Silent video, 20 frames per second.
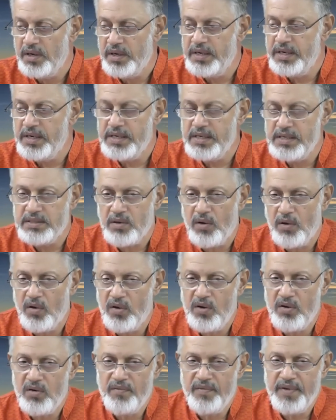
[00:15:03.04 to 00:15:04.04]
It is
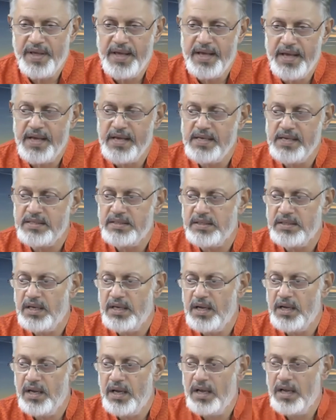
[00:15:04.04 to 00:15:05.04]
always
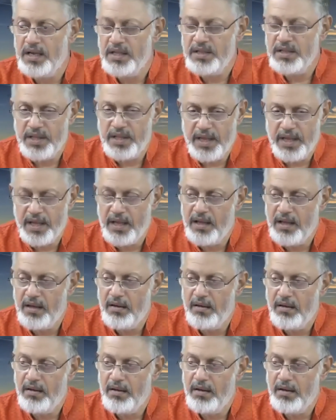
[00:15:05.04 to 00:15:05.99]
in the,